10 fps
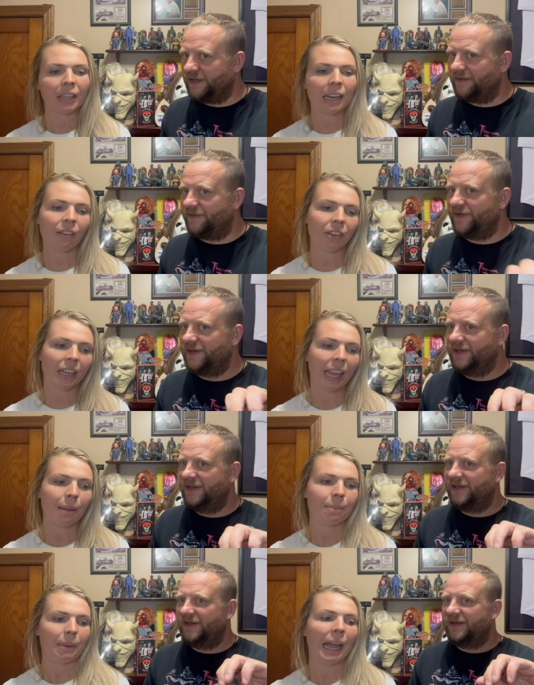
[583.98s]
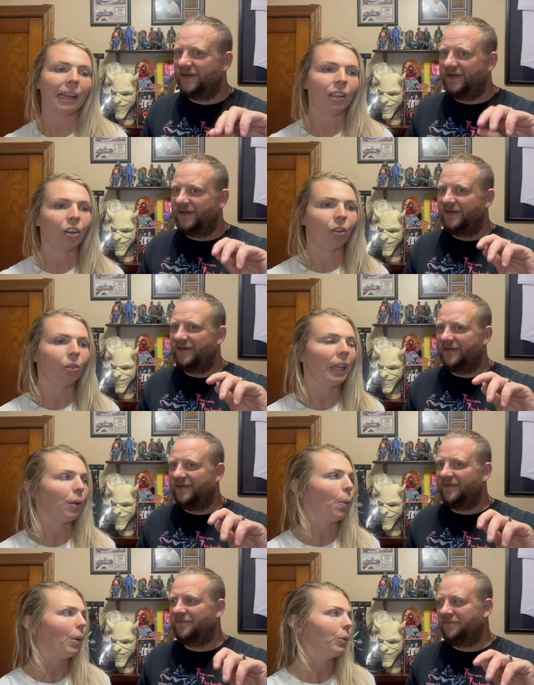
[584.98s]
Speaker 1: He, if he never came back, you know, like,
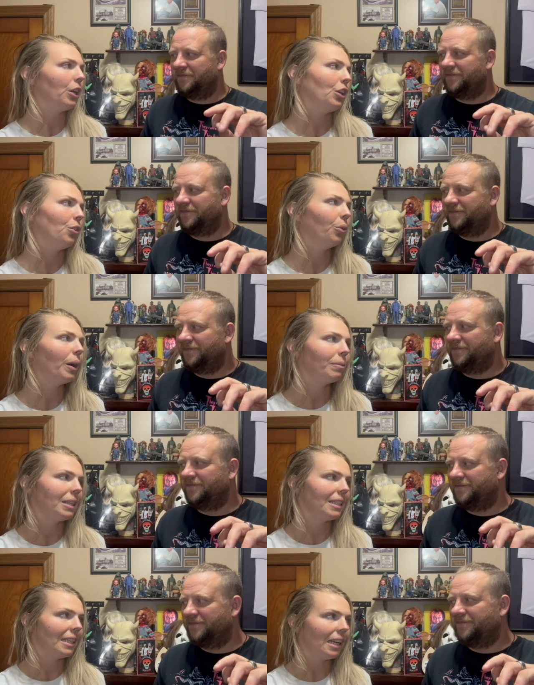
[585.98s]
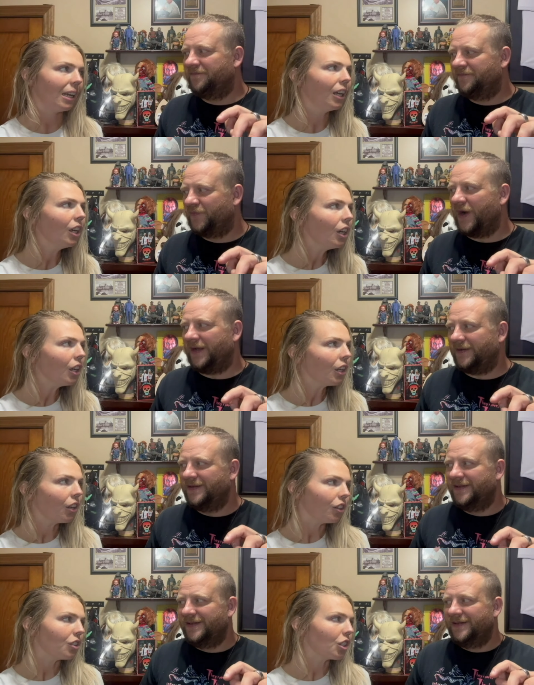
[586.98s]
why wouldn't you come to see right.
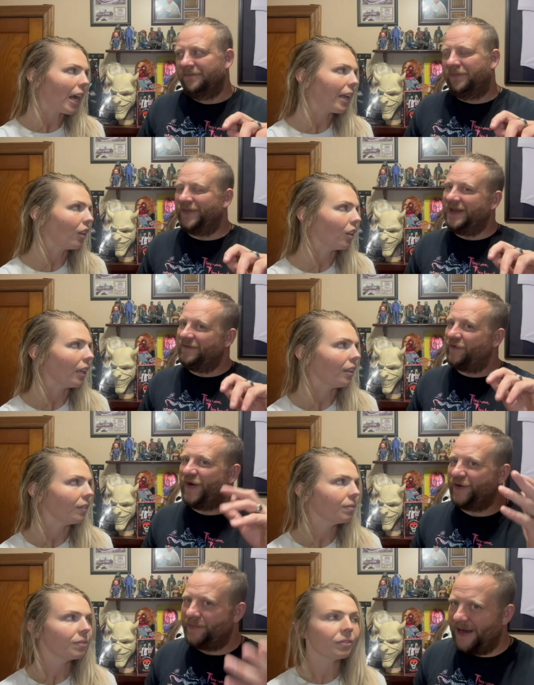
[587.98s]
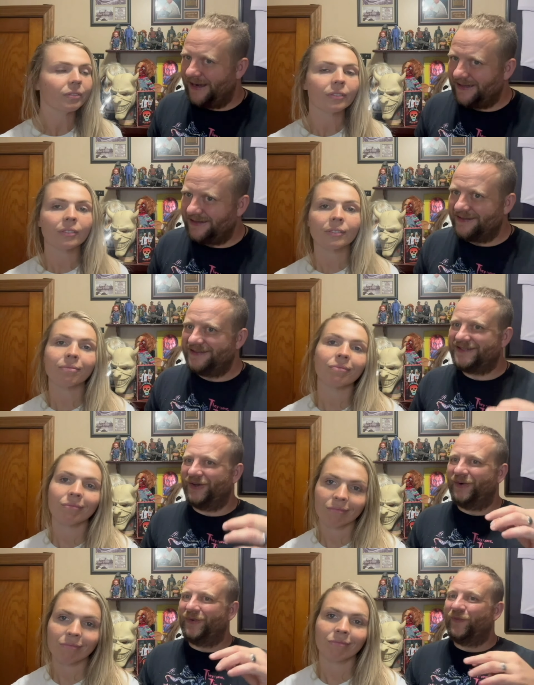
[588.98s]
Speaker 2: your child? But they never found a body.
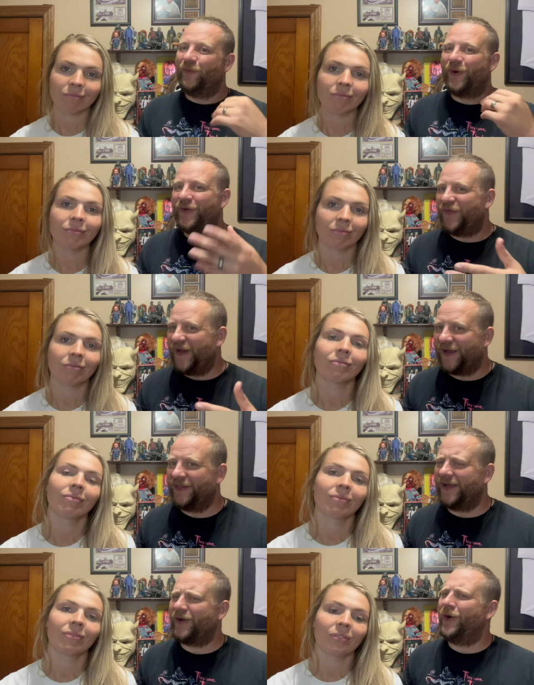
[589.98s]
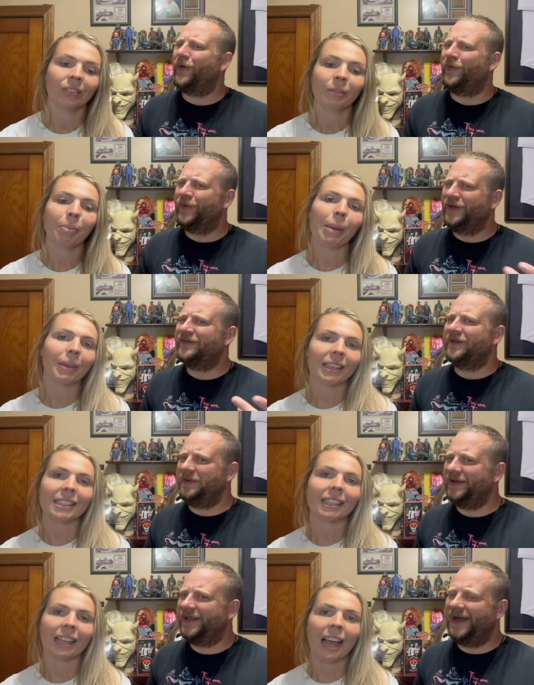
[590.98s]
So we're thinking, like, oh, Maybe he's going to
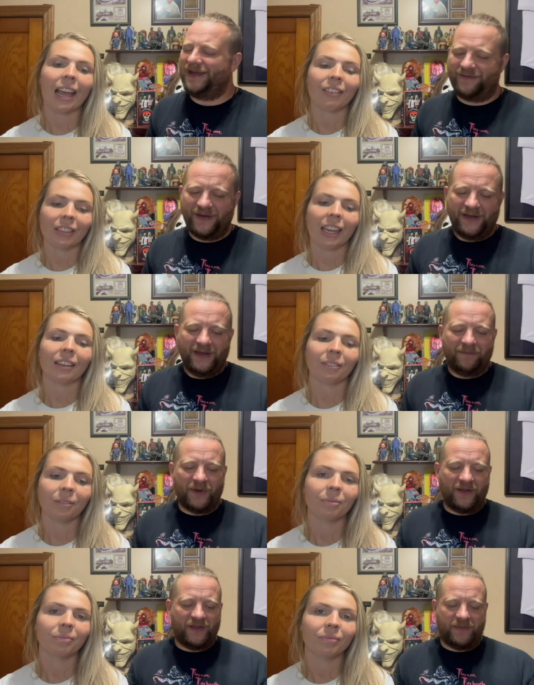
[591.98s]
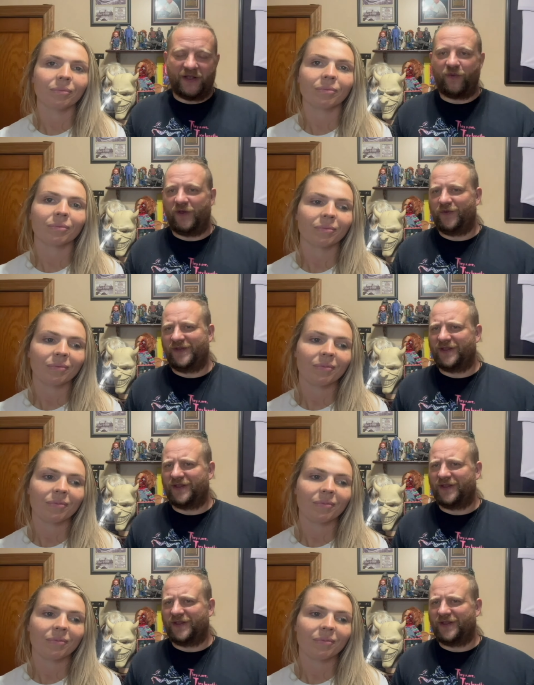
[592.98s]
be alive. alive. Yeah. But the big twist was